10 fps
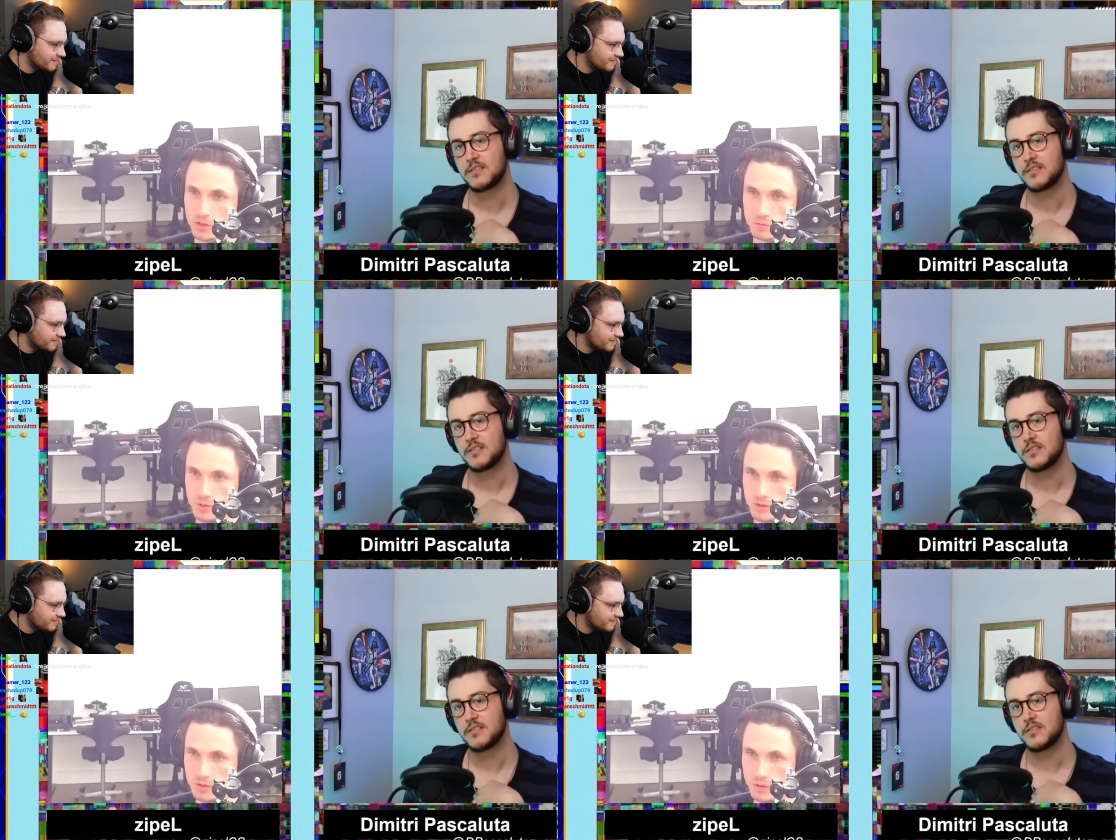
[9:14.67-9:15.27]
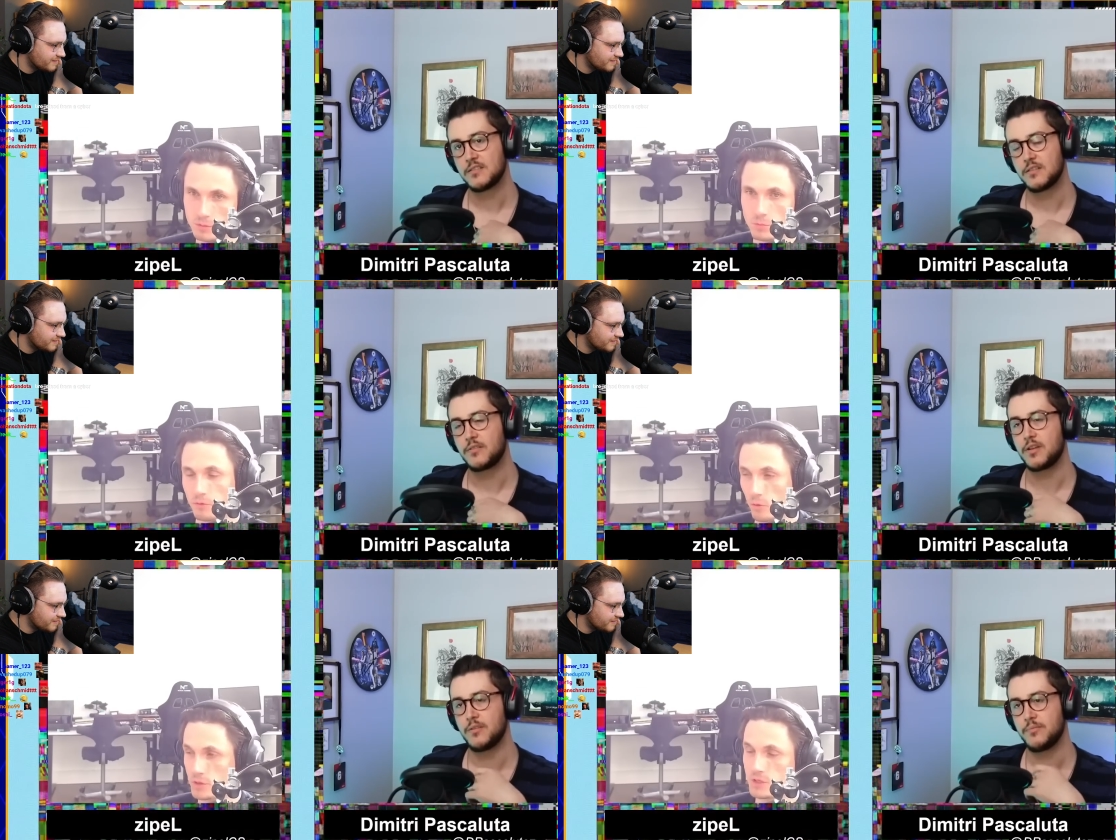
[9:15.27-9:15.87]
Speaker 1: widely
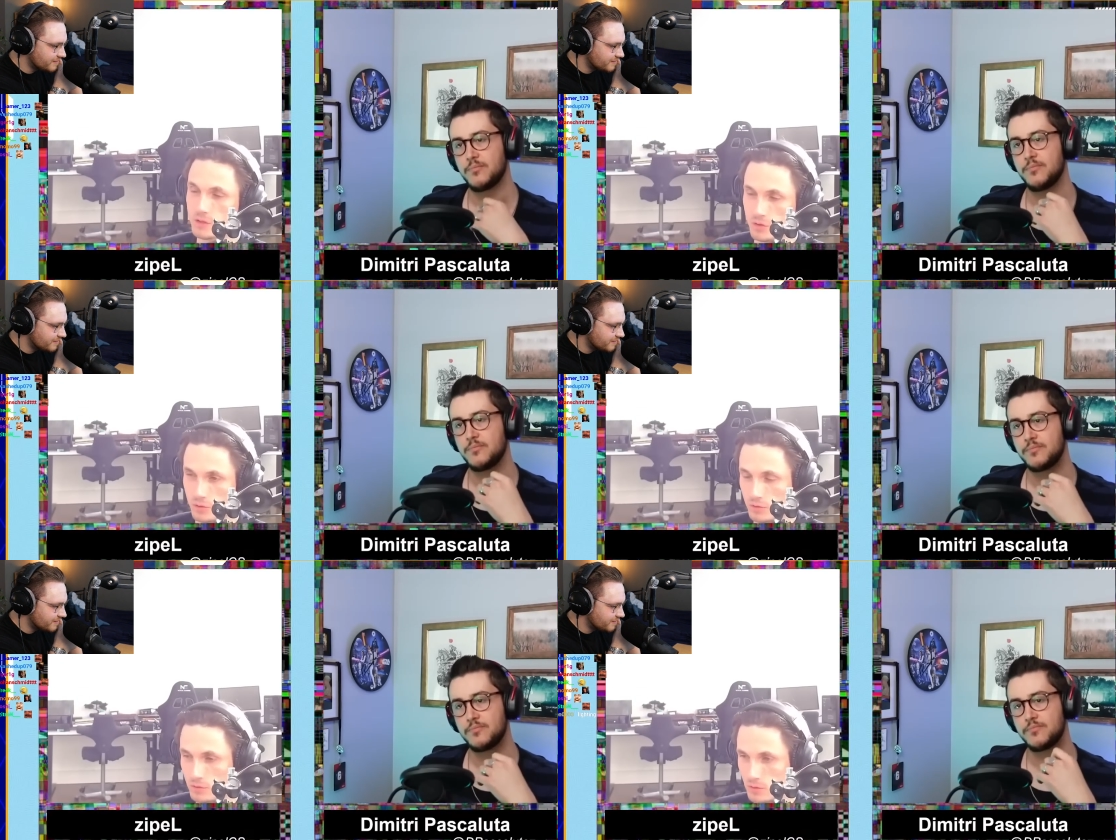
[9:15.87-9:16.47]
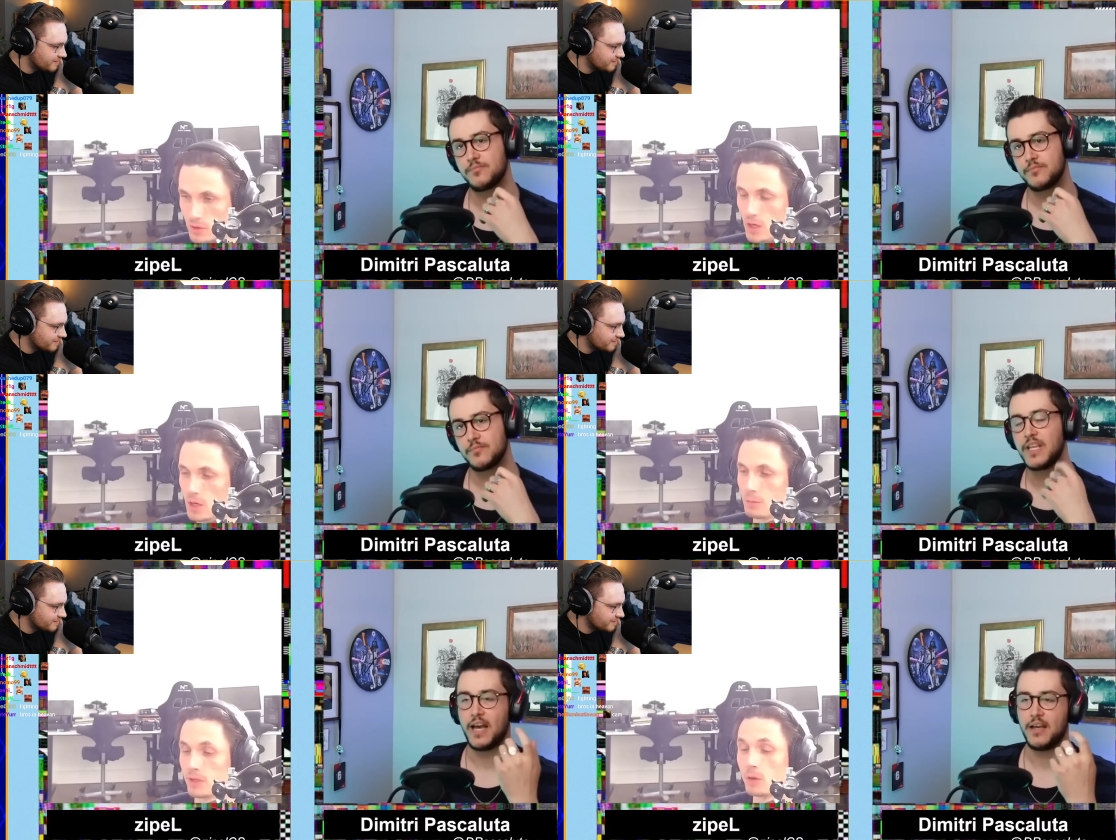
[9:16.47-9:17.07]
respected. Here's what he had to say.
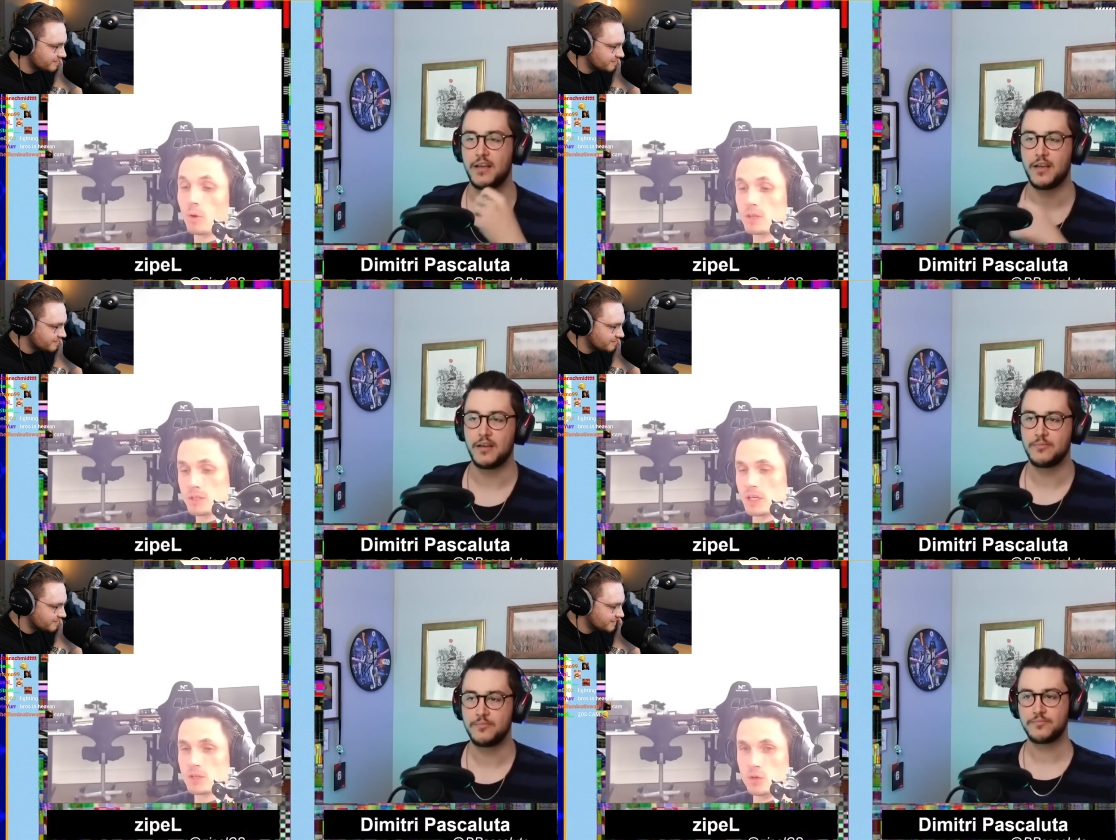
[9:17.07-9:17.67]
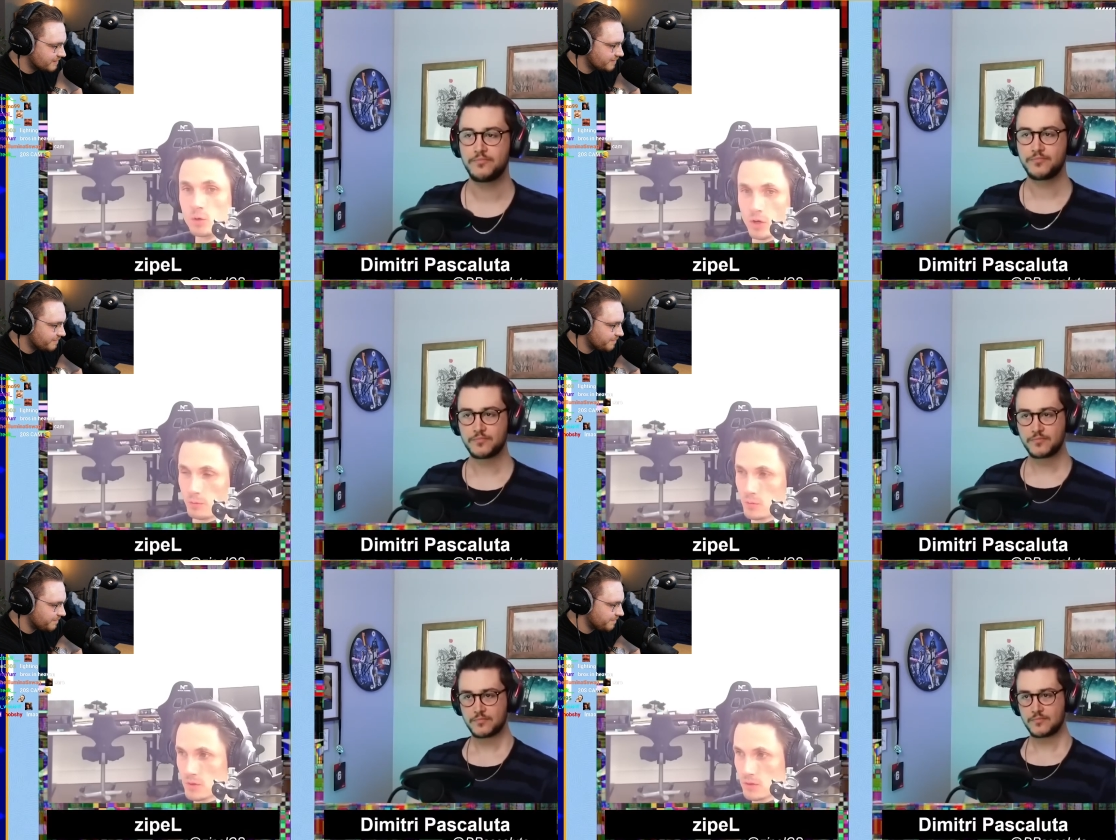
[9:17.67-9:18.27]
But then once C S two
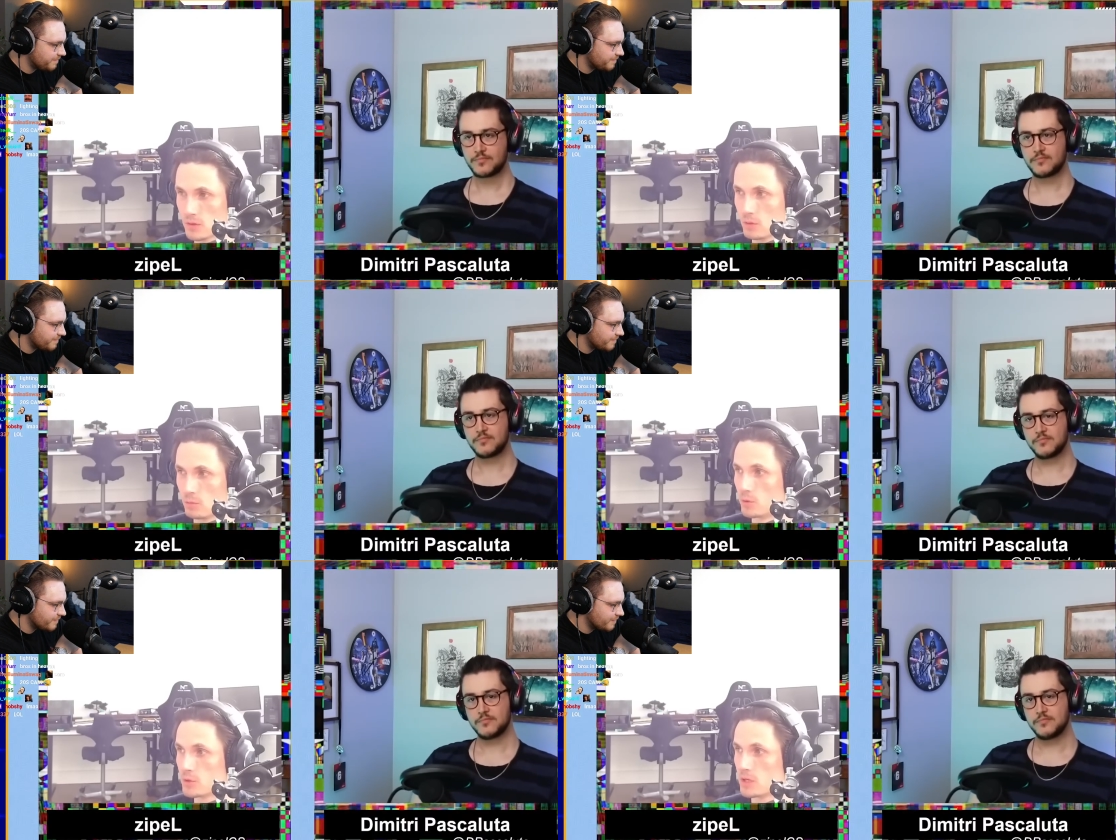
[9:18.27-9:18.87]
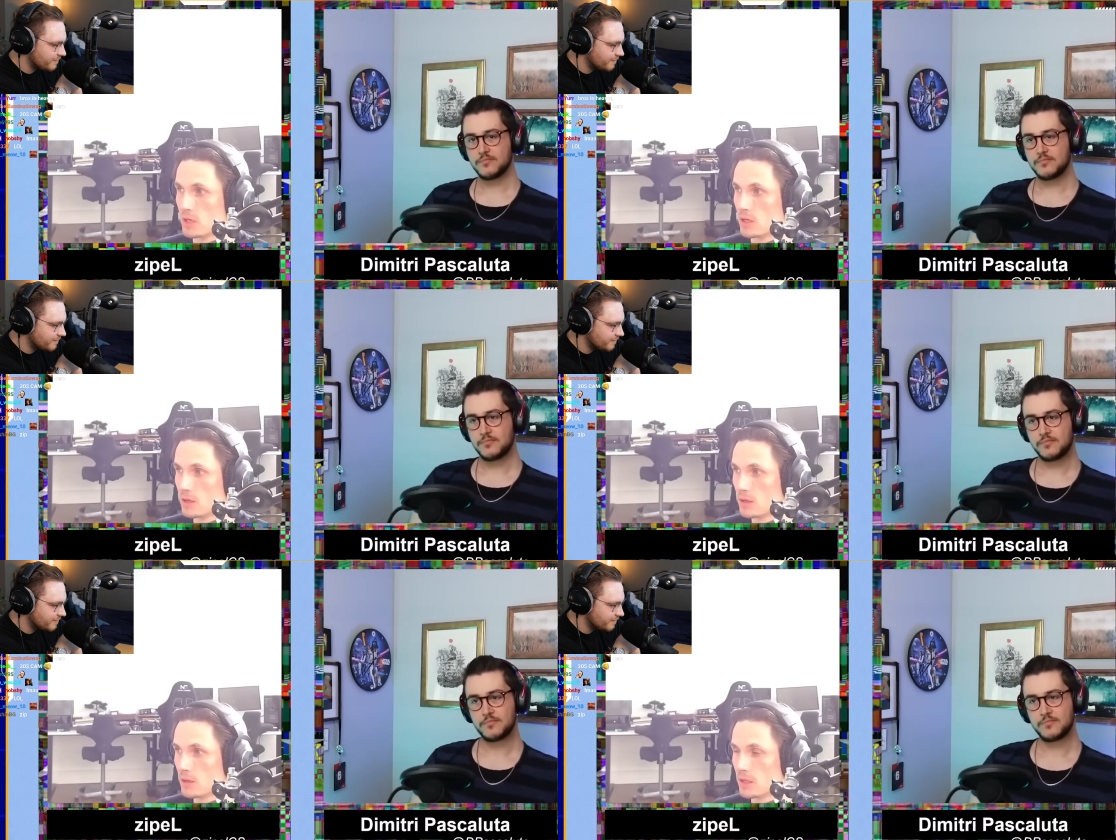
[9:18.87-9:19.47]
comes, we'll see.